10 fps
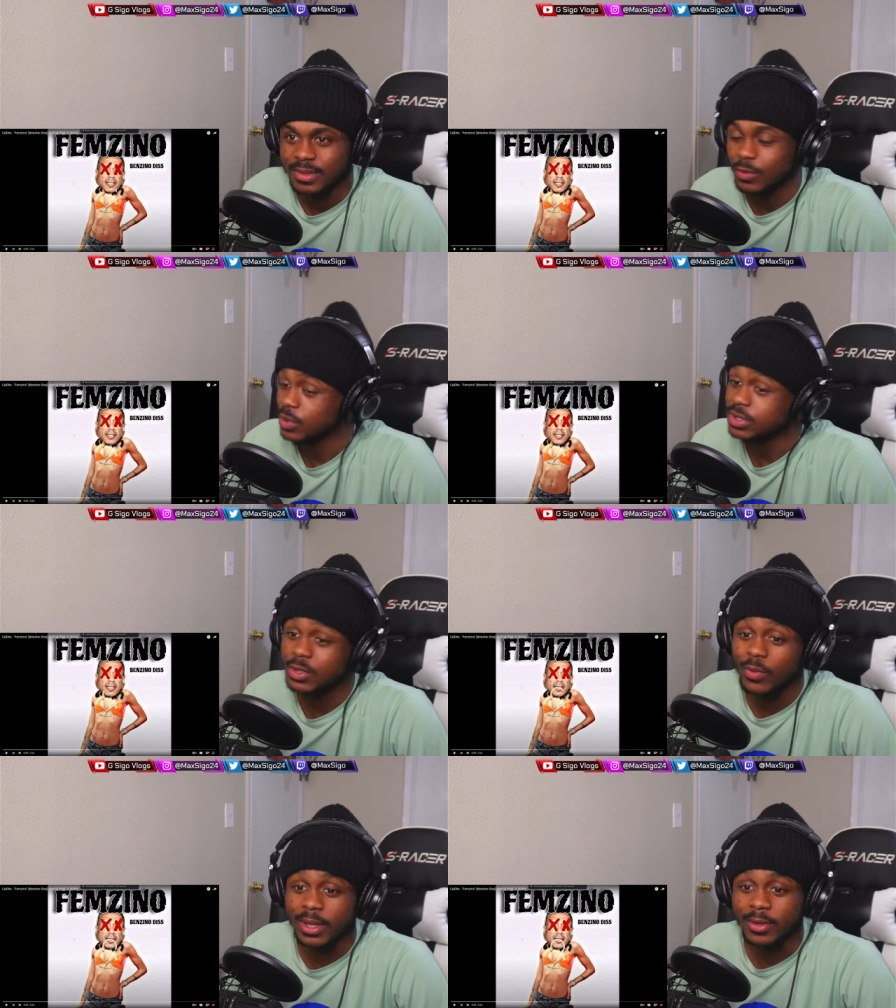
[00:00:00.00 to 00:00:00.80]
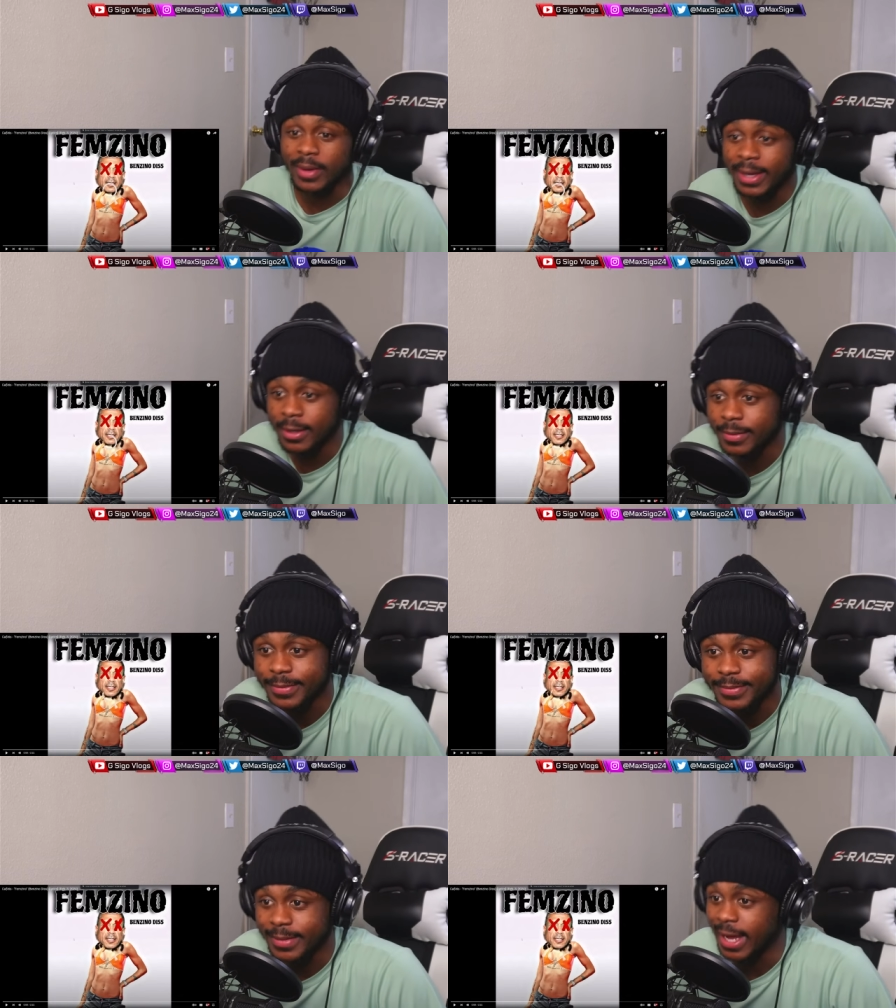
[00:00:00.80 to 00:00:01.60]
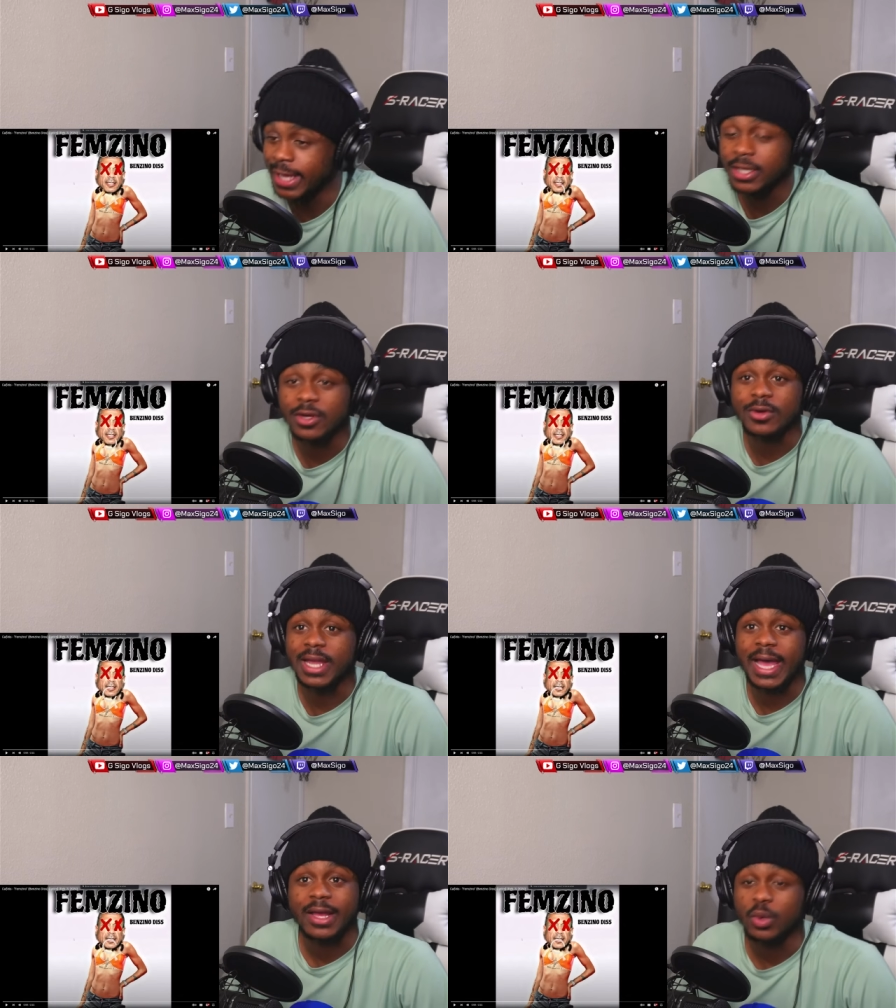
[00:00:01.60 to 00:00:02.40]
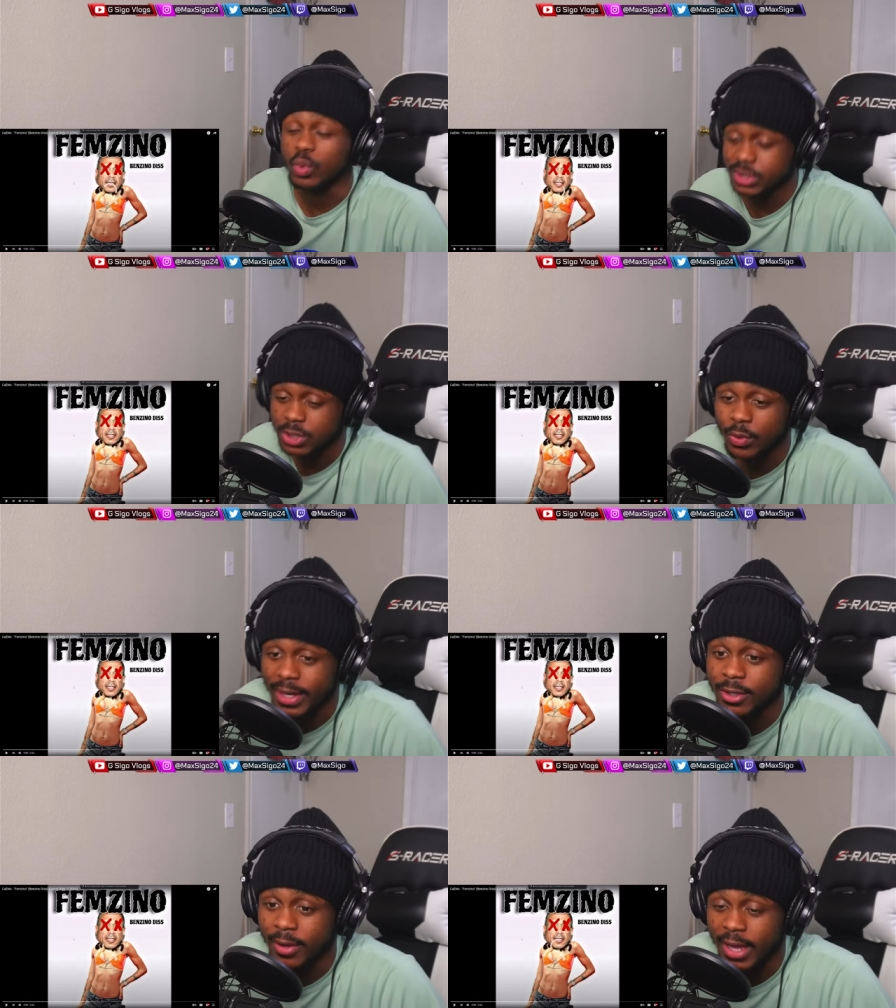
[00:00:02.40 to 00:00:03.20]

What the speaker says: We still waiting on M. I ain't even gonna lie. We still waiting on